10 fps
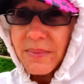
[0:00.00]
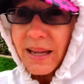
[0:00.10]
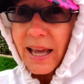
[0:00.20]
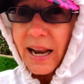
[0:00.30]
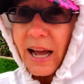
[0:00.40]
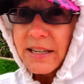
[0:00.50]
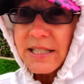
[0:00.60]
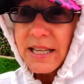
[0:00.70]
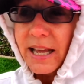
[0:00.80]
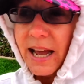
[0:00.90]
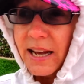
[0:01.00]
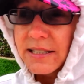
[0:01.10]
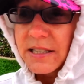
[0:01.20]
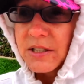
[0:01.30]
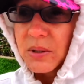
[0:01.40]
And I just think it
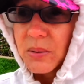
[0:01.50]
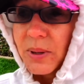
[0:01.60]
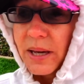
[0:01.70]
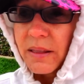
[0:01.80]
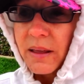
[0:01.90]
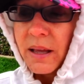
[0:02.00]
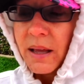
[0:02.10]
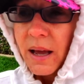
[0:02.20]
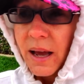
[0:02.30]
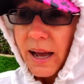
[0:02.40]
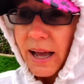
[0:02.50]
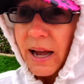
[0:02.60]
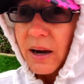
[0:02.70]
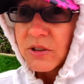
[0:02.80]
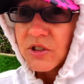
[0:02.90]
has to do with
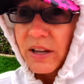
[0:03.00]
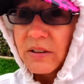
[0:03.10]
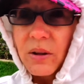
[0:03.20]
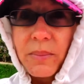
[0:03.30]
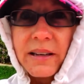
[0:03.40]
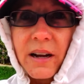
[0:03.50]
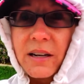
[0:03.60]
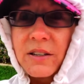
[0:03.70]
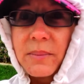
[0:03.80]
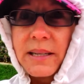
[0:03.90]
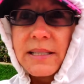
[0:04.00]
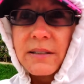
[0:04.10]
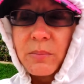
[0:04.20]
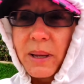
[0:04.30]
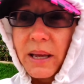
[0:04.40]
how gentle my doctor must
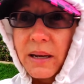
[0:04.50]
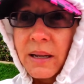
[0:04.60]
have been.